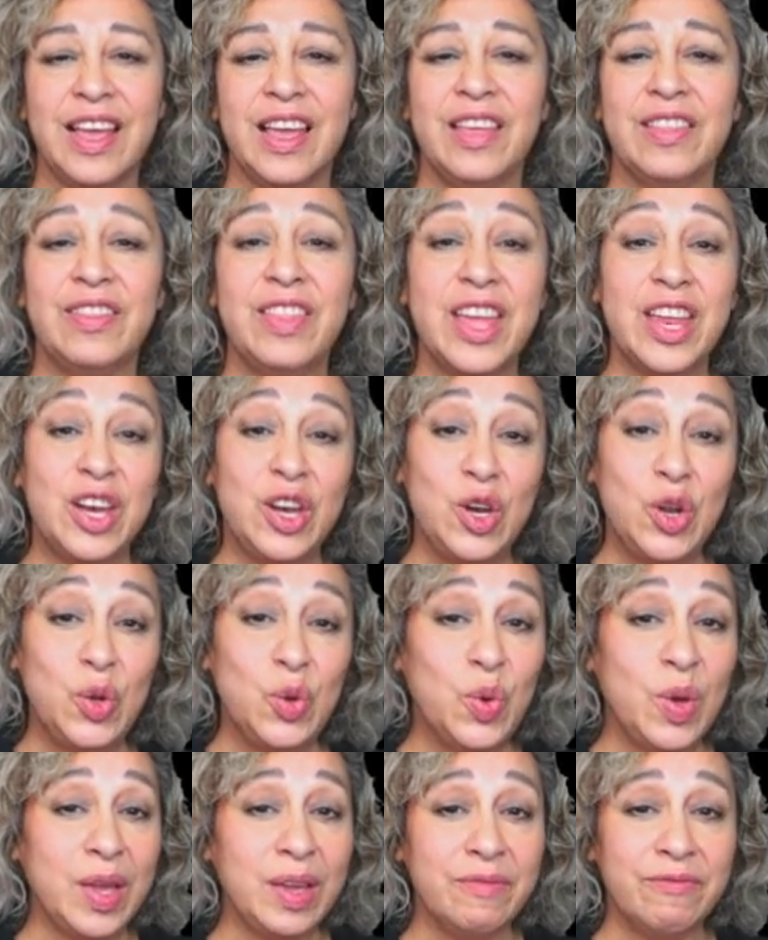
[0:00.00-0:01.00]
That knew
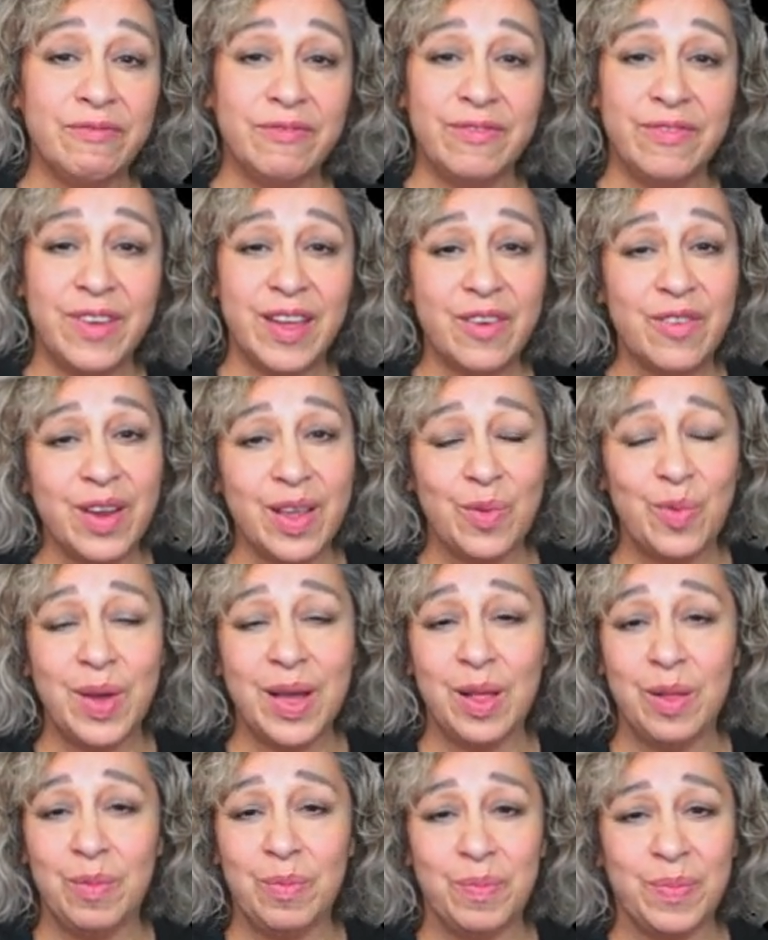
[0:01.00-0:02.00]
him very
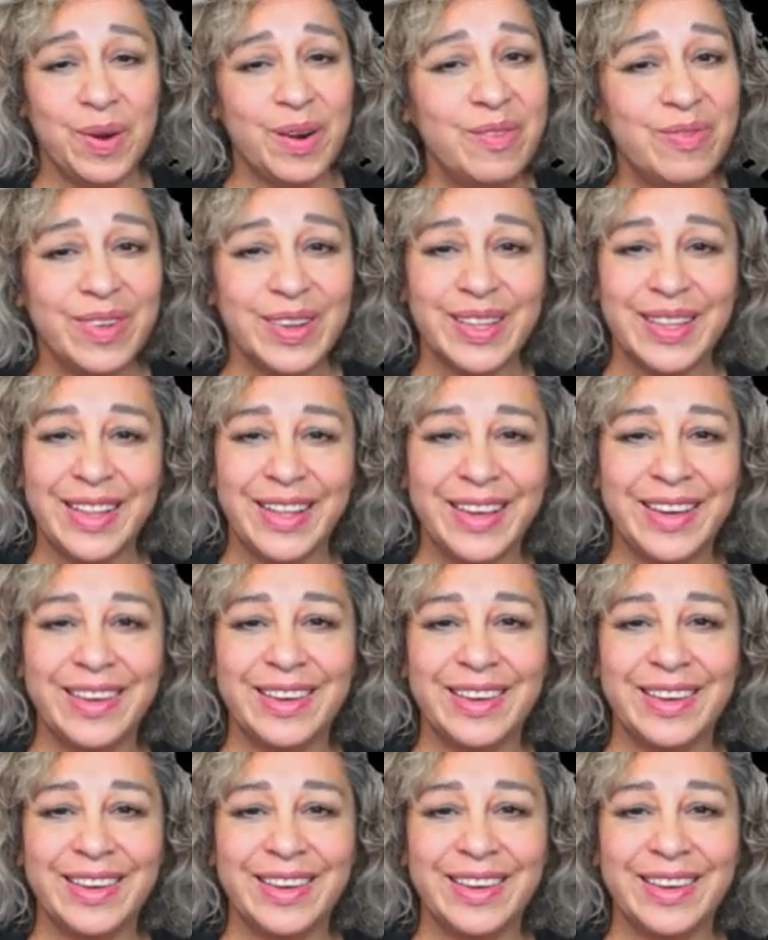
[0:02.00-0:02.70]
well, perfectly.